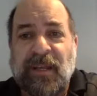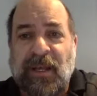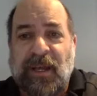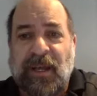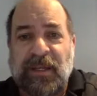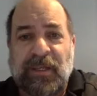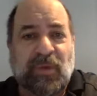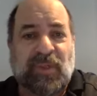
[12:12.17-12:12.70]

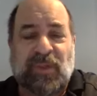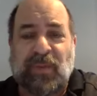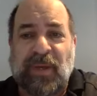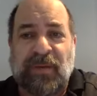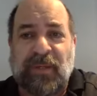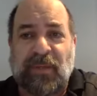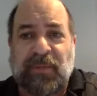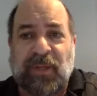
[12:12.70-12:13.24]
you'll just be
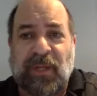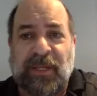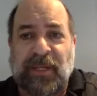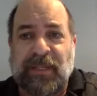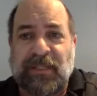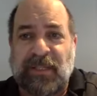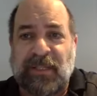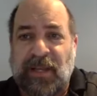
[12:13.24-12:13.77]
able to plug
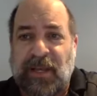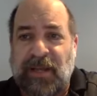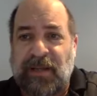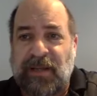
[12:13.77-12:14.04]
into that.